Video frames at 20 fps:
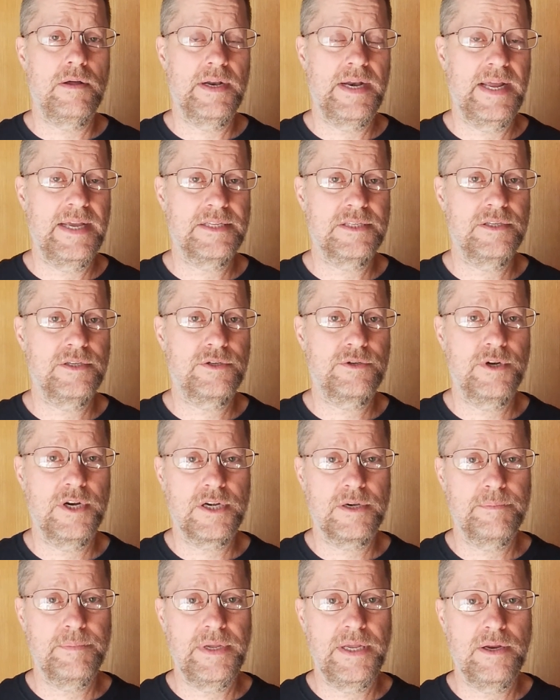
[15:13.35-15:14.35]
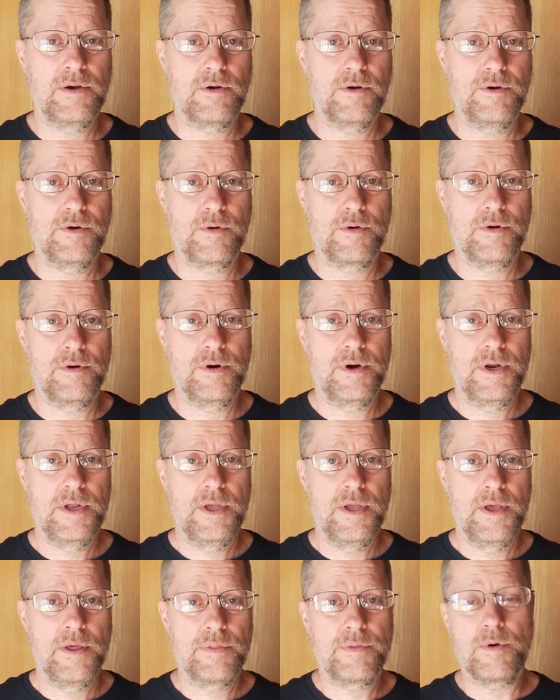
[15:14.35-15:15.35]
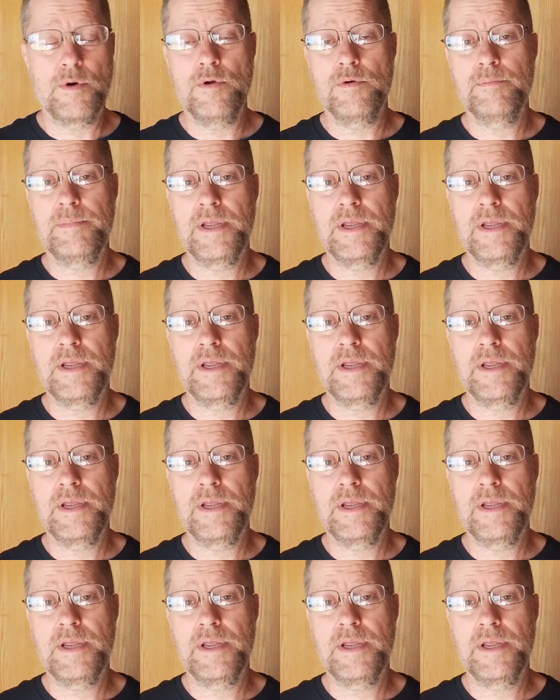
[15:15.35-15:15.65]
It hasn't tricked me or thrown